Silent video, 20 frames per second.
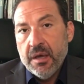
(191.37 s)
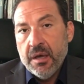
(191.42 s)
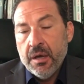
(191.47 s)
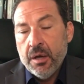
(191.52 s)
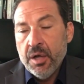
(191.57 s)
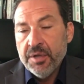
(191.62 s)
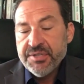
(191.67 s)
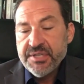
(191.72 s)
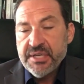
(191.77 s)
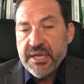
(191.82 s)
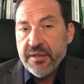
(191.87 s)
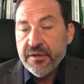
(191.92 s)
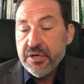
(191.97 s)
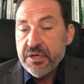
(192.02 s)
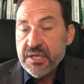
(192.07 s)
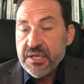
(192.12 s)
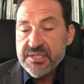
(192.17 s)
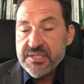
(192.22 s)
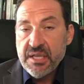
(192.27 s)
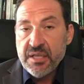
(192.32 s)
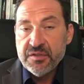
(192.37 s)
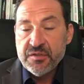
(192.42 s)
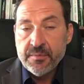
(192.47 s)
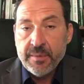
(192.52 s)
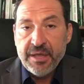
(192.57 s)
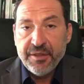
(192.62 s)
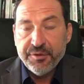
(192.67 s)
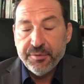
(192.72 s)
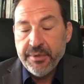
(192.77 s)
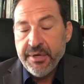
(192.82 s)
Uh, altogether, you could sell this for
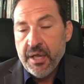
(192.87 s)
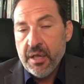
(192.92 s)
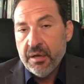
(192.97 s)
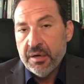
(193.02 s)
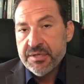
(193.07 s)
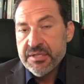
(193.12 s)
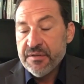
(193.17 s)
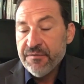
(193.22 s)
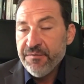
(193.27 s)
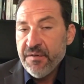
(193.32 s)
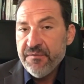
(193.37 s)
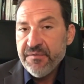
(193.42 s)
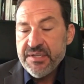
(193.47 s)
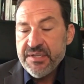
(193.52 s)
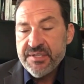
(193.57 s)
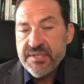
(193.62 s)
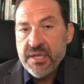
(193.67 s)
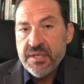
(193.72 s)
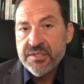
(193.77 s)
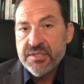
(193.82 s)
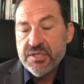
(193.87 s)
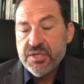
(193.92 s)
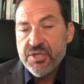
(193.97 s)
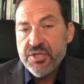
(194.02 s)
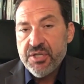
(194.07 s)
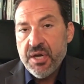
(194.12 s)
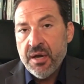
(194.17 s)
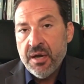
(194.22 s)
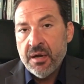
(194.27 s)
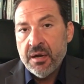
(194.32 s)
about $3.50 a
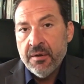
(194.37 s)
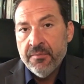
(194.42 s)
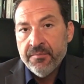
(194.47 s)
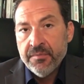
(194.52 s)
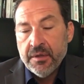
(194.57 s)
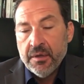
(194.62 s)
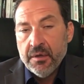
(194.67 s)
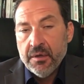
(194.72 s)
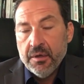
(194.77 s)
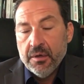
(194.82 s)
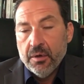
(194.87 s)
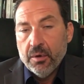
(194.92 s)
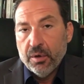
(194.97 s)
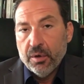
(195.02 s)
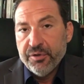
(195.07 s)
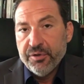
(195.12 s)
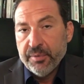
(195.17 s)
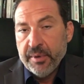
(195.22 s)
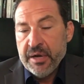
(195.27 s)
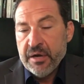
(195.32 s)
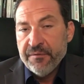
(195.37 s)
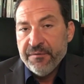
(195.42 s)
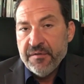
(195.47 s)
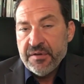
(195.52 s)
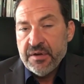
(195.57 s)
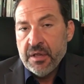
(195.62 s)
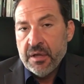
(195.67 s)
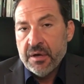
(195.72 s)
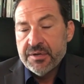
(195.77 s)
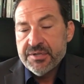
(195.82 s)
share or
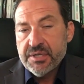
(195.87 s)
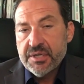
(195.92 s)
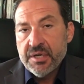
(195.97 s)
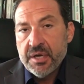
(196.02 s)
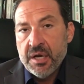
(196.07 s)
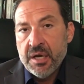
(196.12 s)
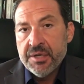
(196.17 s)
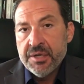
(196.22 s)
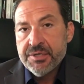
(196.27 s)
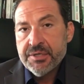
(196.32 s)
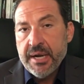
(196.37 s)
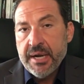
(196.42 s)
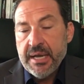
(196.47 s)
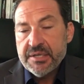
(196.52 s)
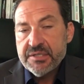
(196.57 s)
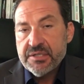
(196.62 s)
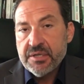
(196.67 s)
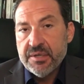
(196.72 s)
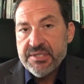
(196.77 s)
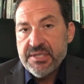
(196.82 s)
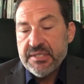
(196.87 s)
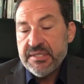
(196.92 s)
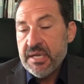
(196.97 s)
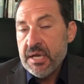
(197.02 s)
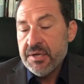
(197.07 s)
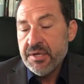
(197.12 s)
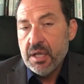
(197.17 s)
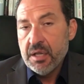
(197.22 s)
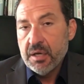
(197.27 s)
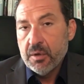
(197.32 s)
$350 a contract. So it's a
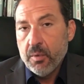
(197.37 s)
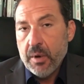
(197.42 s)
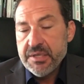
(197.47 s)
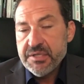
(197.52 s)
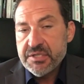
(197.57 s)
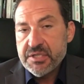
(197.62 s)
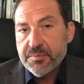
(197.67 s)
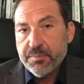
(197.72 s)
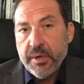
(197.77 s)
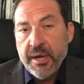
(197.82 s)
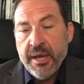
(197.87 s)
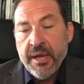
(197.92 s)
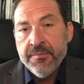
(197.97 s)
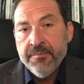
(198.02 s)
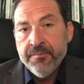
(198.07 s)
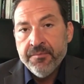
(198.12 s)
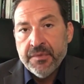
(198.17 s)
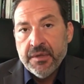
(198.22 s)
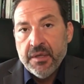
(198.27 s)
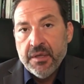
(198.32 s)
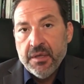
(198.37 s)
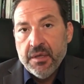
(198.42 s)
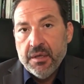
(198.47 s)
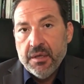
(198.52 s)
$10 wide spread.